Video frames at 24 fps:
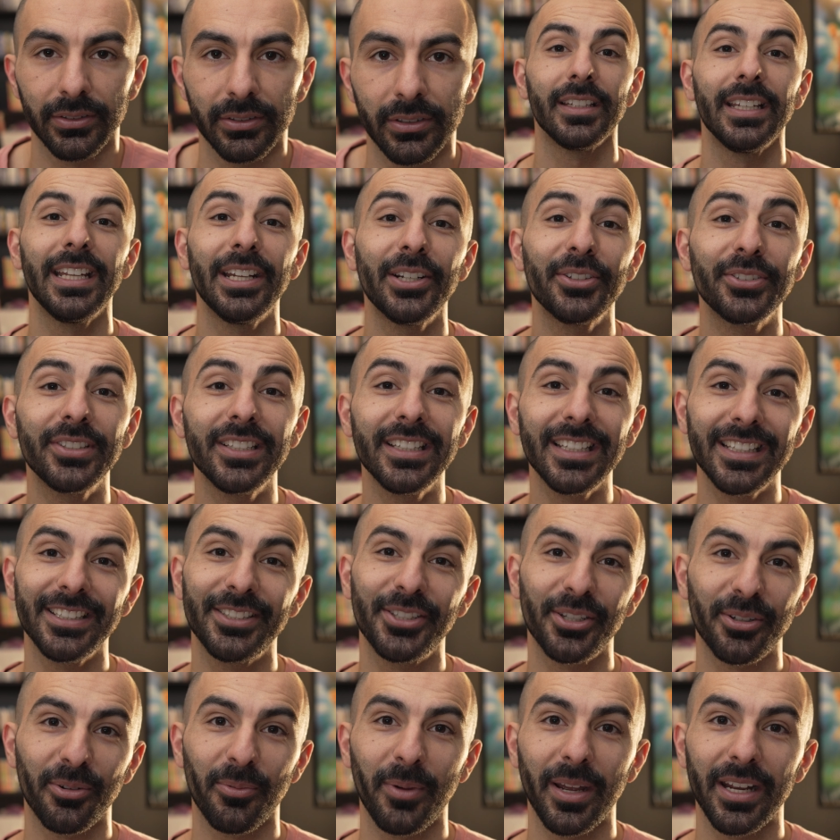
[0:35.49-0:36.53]
Here's an
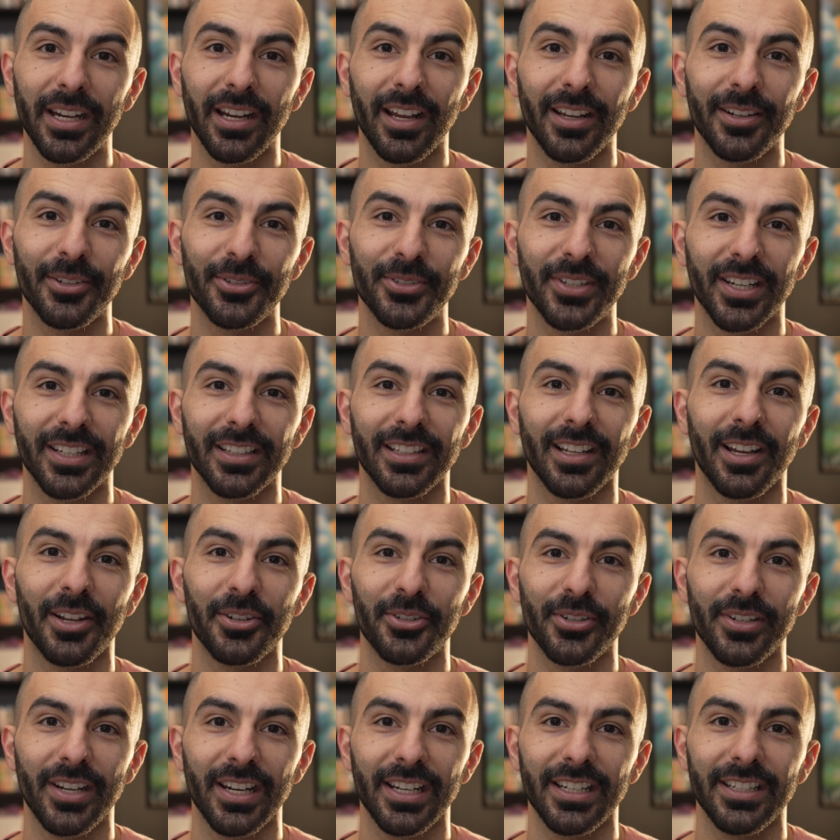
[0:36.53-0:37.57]
easier way to understand the
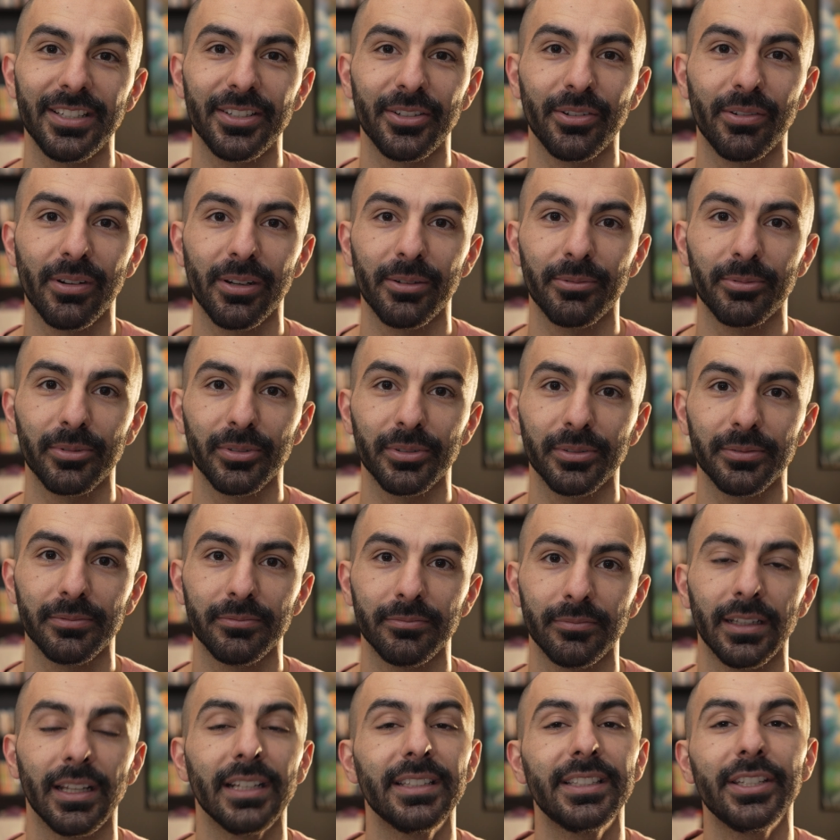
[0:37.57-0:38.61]
180-degree rule.
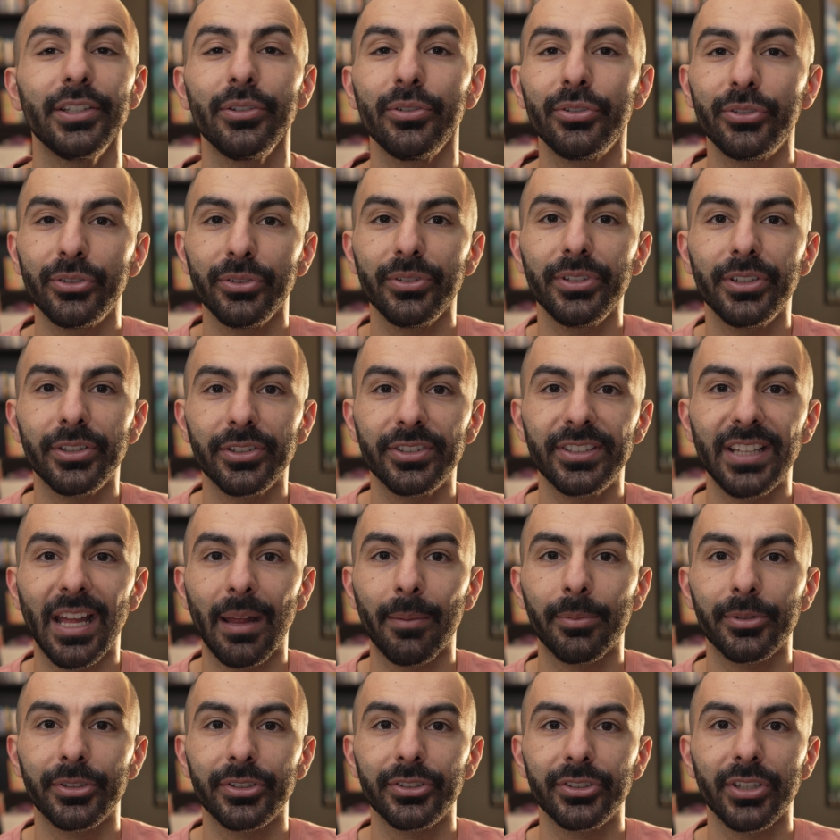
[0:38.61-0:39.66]
Let's say you shoot your
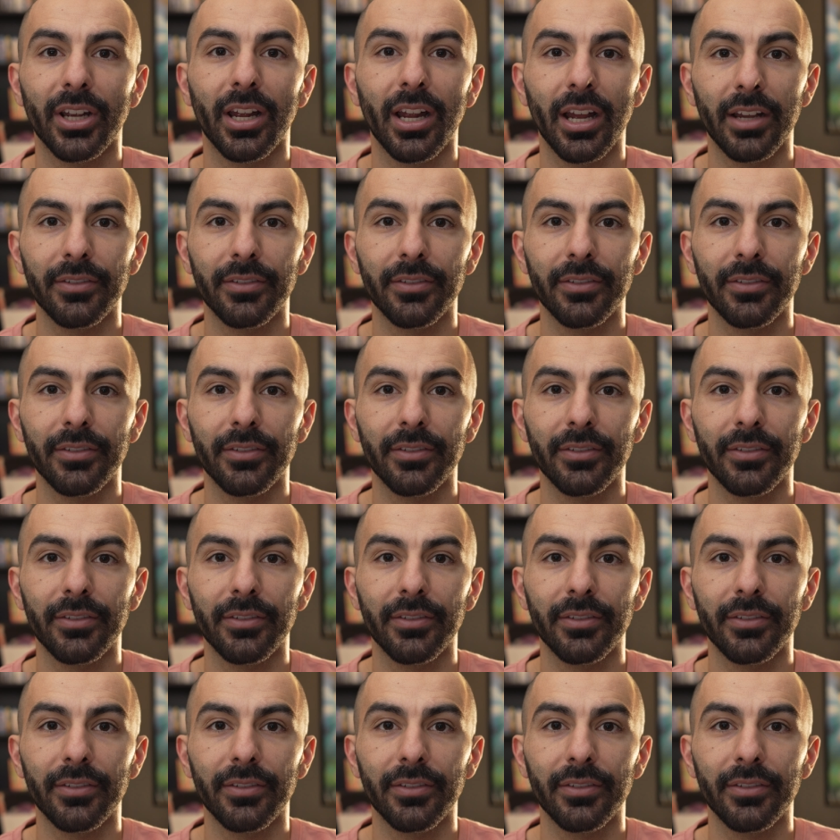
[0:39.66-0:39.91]
establishing shot